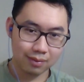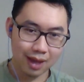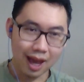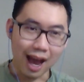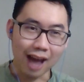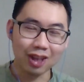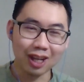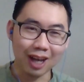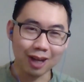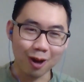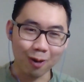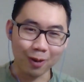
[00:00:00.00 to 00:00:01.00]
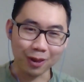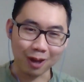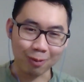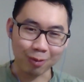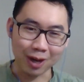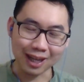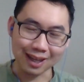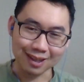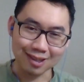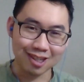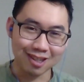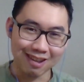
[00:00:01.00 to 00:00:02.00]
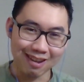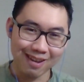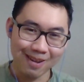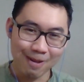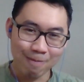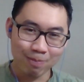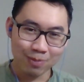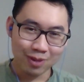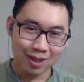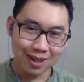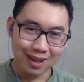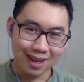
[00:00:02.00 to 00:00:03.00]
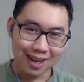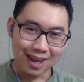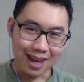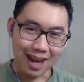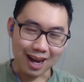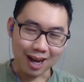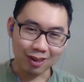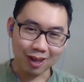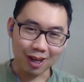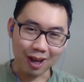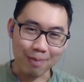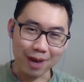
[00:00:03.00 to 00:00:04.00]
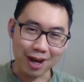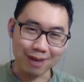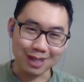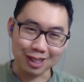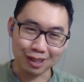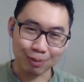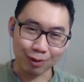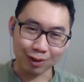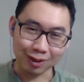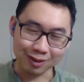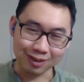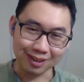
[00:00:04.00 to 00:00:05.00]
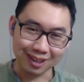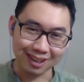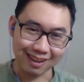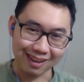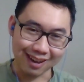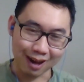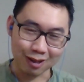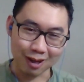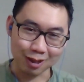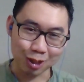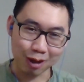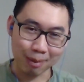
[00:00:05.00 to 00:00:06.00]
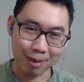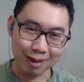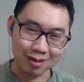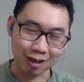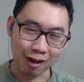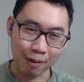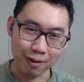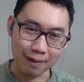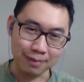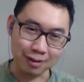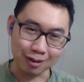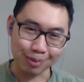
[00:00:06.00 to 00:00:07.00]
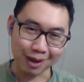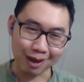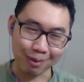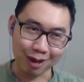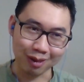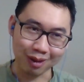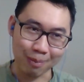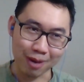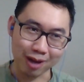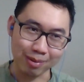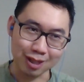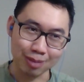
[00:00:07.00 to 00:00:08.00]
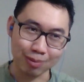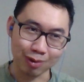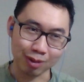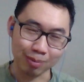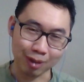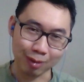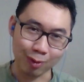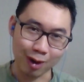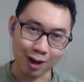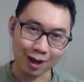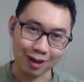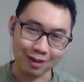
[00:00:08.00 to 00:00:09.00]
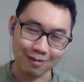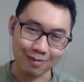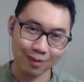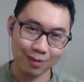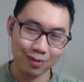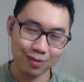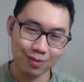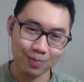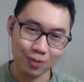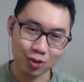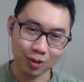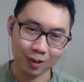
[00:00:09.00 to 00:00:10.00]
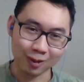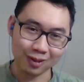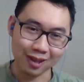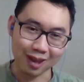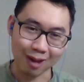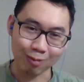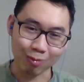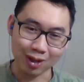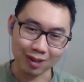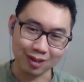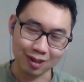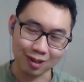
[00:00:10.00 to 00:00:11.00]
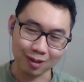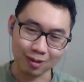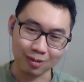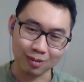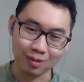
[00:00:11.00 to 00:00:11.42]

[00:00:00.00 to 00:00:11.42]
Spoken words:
I think I know what that ring is. And I think I might have been spoiled. I talked about this a couple episodes back, but I think I might have been spoiled by why she looked at that ring so...